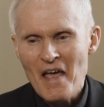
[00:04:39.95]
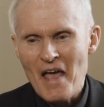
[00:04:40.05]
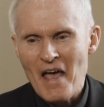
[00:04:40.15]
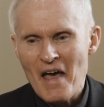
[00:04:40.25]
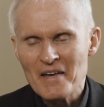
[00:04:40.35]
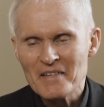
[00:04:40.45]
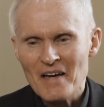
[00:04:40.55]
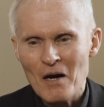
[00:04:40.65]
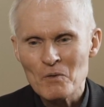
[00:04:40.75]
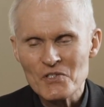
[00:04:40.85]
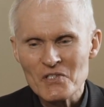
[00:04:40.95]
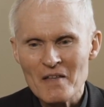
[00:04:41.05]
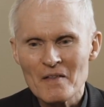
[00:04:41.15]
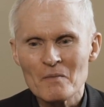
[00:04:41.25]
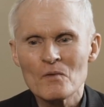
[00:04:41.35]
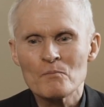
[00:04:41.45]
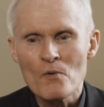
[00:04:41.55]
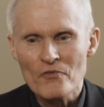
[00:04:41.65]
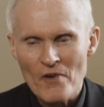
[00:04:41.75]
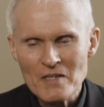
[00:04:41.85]
And I would say,
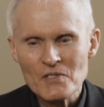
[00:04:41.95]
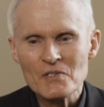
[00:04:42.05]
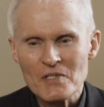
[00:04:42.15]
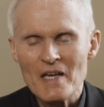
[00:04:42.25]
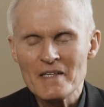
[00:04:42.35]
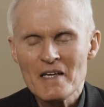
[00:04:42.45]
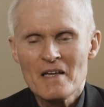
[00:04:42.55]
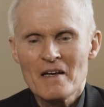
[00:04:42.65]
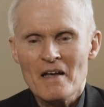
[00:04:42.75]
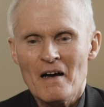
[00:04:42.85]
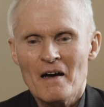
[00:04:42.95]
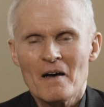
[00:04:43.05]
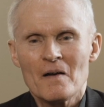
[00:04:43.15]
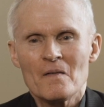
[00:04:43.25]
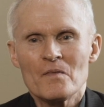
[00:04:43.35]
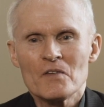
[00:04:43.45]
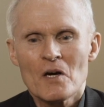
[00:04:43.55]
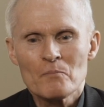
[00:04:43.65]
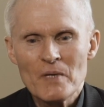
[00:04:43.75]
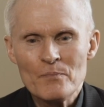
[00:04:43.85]
Pope Francis said,
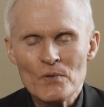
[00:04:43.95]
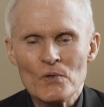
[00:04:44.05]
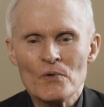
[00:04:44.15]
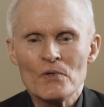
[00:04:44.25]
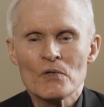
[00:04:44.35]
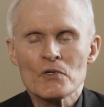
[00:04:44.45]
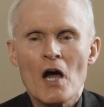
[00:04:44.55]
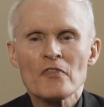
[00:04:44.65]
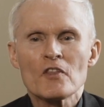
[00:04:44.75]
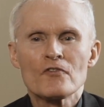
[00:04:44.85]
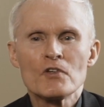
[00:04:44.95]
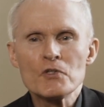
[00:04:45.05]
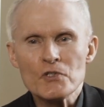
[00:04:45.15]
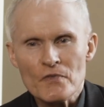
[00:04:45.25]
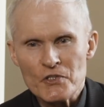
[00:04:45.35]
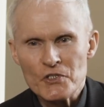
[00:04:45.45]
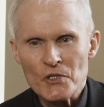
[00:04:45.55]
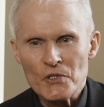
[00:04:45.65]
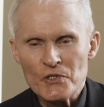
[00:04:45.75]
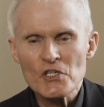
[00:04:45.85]
young people, you're not the future of the
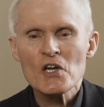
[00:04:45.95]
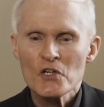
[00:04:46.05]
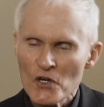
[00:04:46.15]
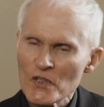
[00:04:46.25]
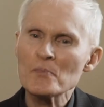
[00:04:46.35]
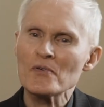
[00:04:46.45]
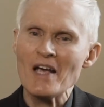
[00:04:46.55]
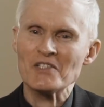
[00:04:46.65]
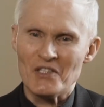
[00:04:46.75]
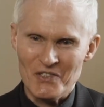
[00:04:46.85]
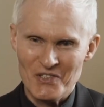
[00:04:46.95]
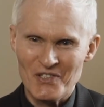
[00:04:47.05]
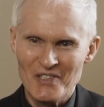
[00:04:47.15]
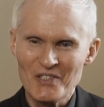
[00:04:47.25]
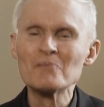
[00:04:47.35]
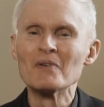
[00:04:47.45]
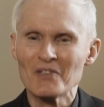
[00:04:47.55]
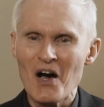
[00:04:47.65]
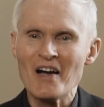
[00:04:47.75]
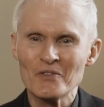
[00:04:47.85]
church, you're the present. You
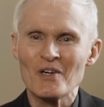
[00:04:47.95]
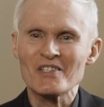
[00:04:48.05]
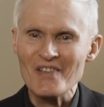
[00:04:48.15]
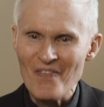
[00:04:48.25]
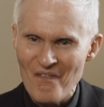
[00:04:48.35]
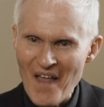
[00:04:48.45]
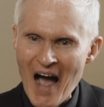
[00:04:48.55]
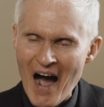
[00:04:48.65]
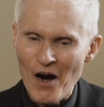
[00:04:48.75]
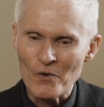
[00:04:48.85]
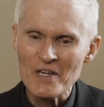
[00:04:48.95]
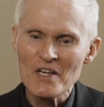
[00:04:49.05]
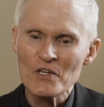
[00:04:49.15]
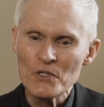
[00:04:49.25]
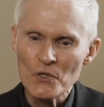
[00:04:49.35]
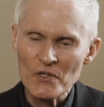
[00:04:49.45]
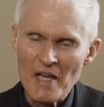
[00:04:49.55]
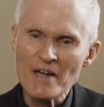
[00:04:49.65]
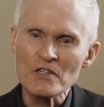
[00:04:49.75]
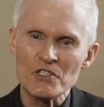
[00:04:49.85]
belong to us now. Your
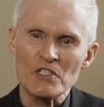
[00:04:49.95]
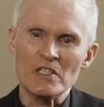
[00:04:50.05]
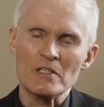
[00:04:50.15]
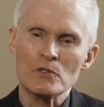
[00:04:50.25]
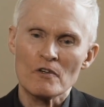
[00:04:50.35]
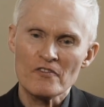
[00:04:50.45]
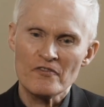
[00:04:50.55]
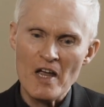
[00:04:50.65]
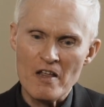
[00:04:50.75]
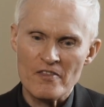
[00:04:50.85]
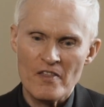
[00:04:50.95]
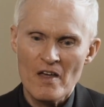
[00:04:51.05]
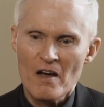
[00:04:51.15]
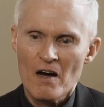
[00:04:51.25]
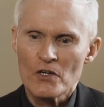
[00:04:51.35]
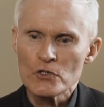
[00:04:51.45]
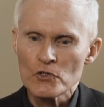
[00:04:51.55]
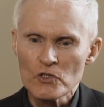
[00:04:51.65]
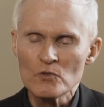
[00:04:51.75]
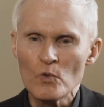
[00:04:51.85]
energy, your faith, your
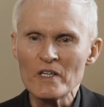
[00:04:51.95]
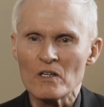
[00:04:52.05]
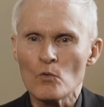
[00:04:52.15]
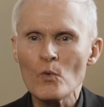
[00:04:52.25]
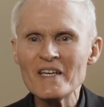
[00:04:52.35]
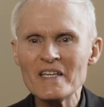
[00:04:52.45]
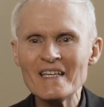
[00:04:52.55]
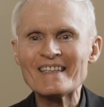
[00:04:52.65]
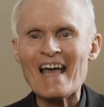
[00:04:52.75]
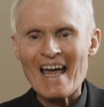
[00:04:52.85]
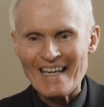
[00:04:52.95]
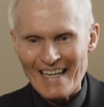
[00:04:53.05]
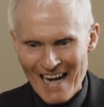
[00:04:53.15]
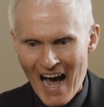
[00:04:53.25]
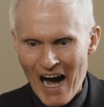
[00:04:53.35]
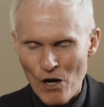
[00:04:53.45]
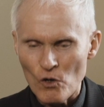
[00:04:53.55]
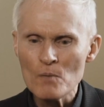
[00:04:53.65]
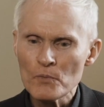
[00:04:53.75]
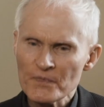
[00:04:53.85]
goodwill, we need that now.
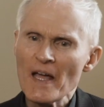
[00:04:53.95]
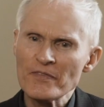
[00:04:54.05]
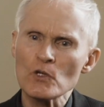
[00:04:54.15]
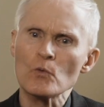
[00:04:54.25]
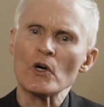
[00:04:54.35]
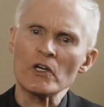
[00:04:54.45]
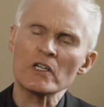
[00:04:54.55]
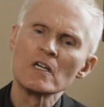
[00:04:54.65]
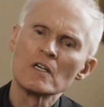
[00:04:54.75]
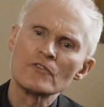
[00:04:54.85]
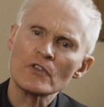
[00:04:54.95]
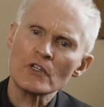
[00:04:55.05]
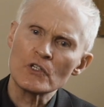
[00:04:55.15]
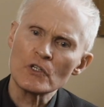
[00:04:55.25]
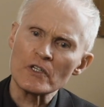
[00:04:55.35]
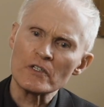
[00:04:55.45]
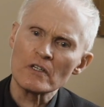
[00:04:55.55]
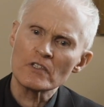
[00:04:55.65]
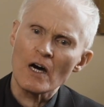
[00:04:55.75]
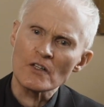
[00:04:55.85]
Put that to work for the good
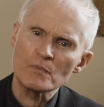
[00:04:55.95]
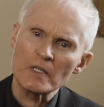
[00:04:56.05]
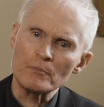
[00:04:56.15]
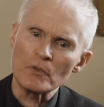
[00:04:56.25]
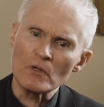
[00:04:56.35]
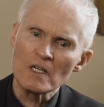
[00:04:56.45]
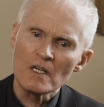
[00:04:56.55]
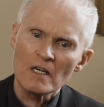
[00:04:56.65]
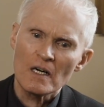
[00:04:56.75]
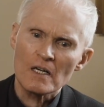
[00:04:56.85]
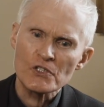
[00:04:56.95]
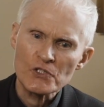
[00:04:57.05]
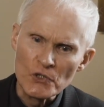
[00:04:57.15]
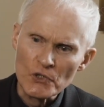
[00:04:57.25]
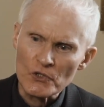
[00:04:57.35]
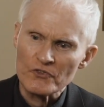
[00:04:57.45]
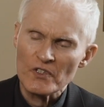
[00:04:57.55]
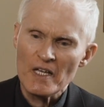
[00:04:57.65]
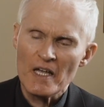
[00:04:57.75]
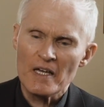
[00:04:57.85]
of God's people. Serve
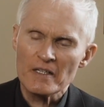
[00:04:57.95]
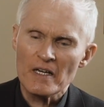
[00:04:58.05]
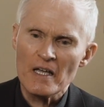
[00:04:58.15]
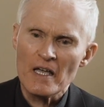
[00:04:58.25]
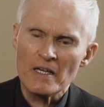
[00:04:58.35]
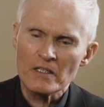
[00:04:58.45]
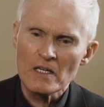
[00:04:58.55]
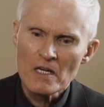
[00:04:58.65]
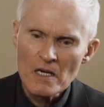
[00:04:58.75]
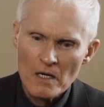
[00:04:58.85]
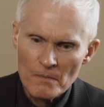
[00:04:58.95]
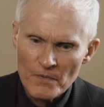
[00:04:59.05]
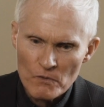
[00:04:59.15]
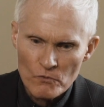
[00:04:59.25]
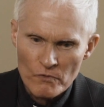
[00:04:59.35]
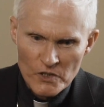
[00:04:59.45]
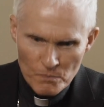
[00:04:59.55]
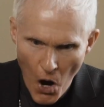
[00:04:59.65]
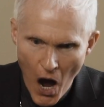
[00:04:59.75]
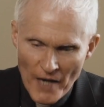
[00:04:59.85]
and
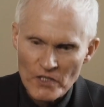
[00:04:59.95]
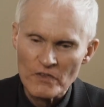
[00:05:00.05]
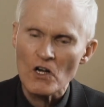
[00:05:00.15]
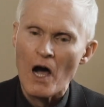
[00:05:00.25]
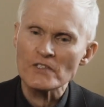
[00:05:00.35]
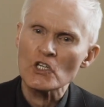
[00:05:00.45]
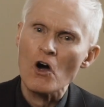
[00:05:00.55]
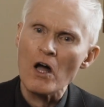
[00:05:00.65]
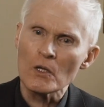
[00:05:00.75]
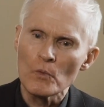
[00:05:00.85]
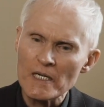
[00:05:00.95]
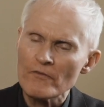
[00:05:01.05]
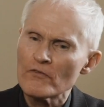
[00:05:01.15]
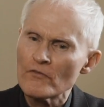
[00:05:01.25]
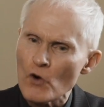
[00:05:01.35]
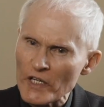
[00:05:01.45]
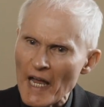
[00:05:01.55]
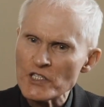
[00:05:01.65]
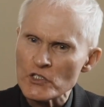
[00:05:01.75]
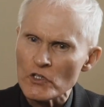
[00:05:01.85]
respond to God's call in whatever
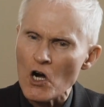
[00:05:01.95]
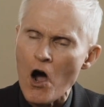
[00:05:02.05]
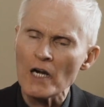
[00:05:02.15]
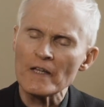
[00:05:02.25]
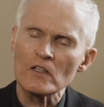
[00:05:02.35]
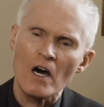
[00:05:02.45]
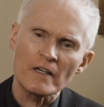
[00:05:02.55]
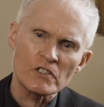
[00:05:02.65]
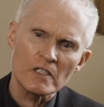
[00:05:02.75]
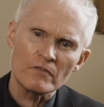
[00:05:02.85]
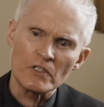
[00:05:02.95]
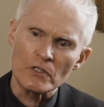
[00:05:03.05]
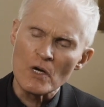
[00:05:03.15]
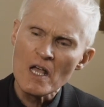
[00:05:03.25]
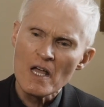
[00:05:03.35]
vocation or calling God has given you.